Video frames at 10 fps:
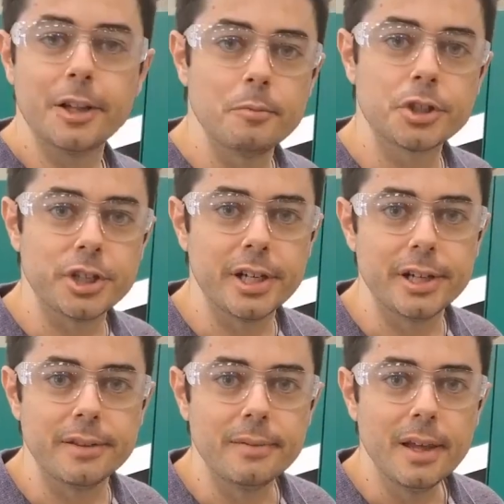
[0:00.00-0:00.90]
But
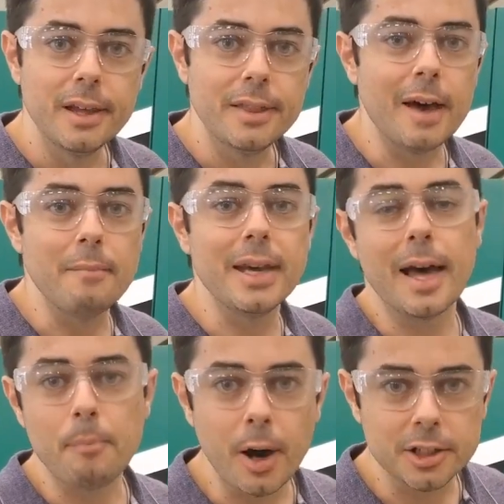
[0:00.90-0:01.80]
before we do that,
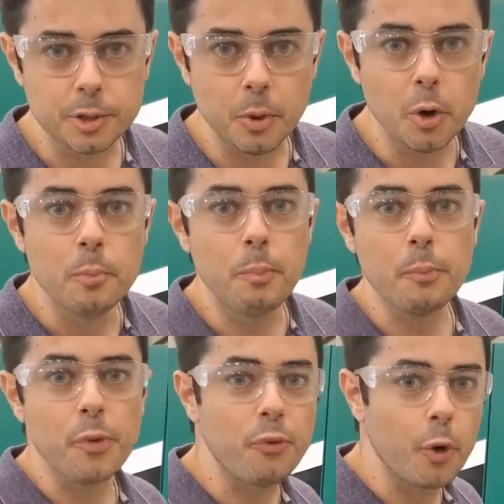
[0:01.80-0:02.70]
first of all, I know
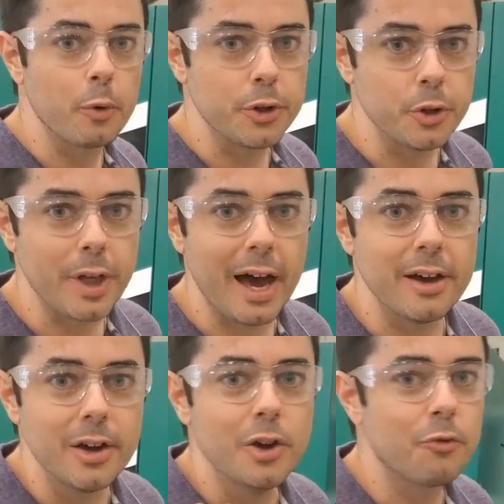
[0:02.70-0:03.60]
this was pointed out in
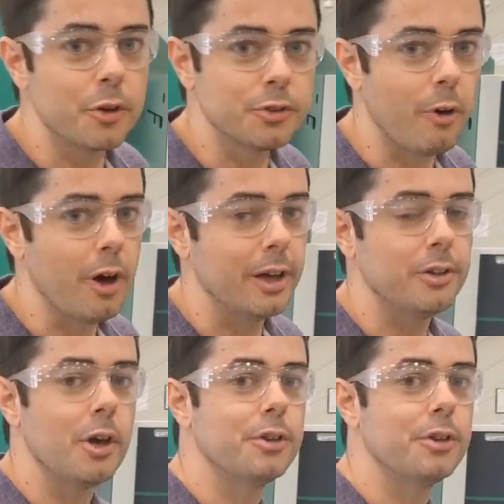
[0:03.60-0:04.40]
other videos,